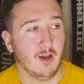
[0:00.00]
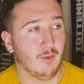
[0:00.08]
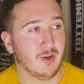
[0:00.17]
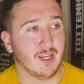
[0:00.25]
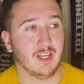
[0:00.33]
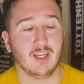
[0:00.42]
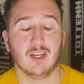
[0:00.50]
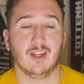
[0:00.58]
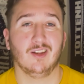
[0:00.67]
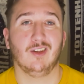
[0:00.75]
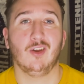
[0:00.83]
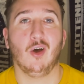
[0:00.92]
We
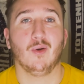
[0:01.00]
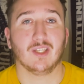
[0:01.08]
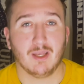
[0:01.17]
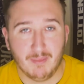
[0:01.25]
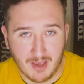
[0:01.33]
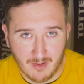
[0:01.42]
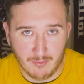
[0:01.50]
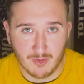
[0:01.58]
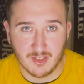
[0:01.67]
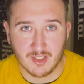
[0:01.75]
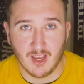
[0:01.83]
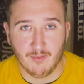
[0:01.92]
know it's a bit of
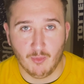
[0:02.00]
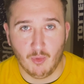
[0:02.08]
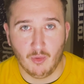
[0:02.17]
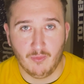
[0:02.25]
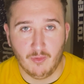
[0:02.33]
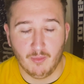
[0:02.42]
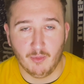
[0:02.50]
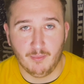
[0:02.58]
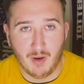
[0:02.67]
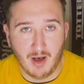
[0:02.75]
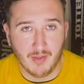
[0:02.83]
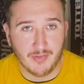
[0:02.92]
risk and reward football,
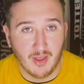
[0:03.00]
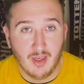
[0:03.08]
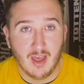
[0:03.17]
but